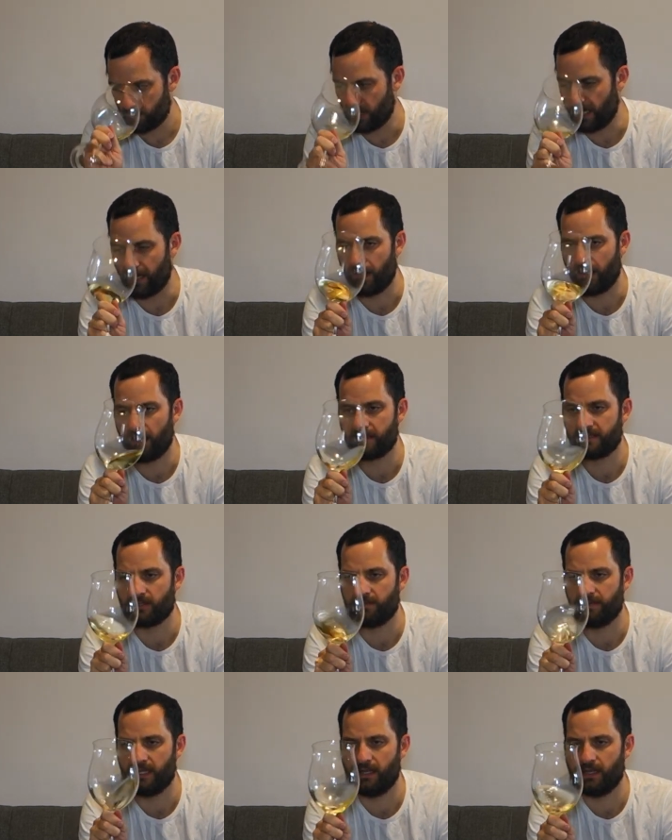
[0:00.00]
Yeah, like
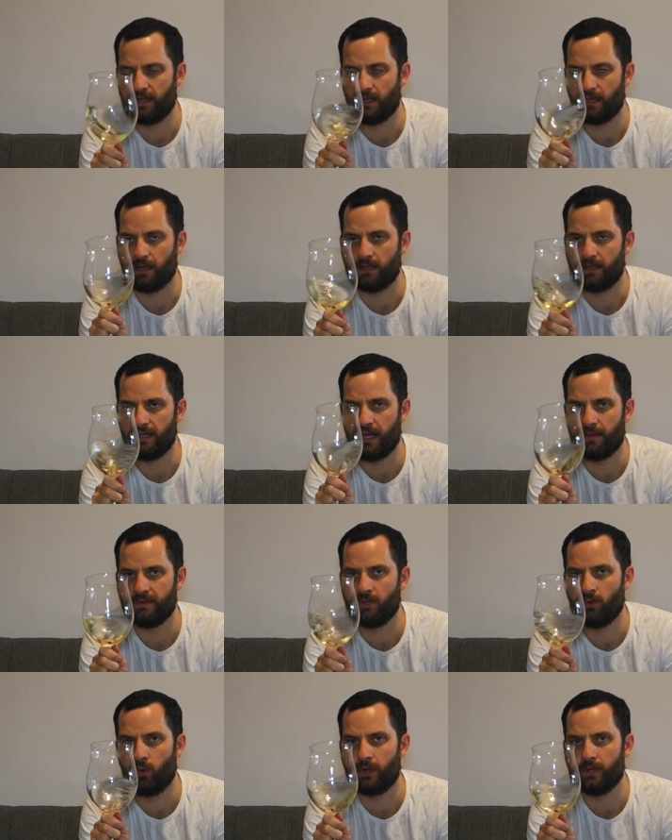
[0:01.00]
sort of a
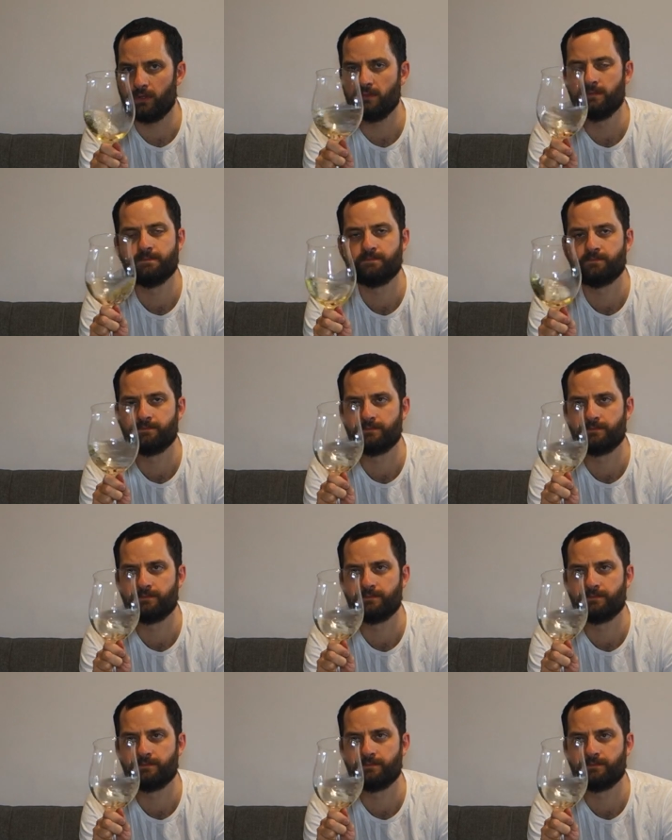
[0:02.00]
lemon oil.